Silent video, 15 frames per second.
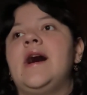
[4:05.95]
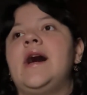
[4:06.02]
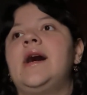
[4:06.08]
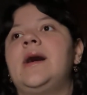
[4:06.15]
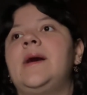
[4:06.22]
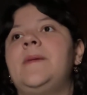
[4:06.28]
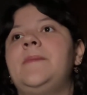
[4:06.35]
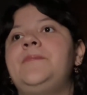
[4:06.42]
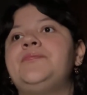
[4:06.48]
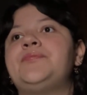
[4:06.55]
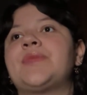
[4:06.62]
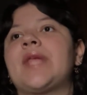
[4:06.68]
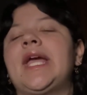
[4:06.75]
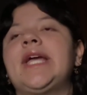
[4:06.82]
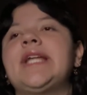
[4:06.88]

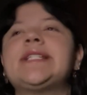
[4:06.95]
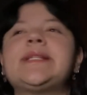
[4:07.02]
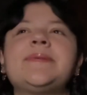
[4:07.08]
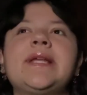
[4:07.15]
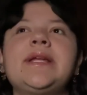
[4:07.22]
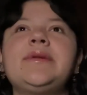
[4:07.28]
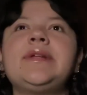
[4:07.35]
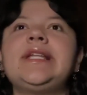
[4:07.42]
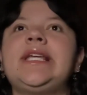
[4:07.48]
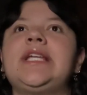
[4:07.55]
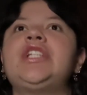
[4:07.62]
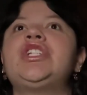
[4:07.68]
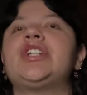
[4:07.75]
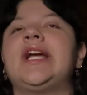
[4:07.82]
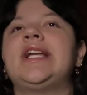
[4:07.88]
It ends up getting really
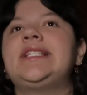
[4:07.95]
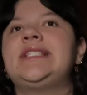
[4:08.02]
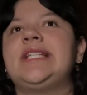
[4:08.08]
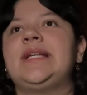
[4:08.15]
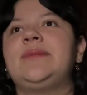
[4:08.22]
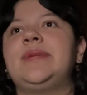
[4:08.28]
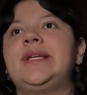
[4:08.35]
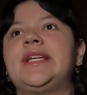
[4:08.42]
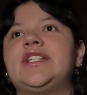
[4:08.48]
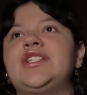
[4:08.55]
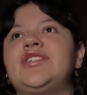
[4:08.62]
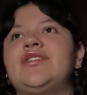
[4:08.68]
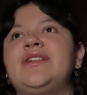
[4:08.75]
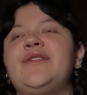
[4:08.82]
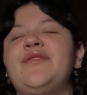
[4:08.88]
interesting
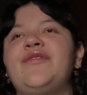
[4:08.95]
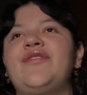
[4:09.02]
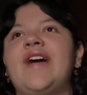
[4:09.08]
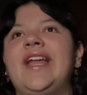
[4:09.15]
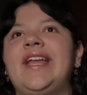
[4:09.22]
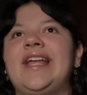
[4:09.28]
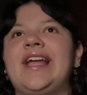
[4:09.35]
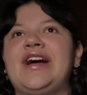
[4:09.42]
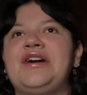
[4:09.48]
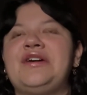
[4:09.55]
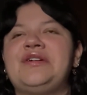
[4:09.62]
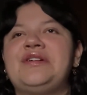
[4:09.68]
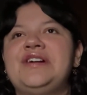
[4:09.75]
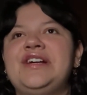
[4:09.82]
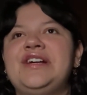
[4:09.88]
because you end up finding out,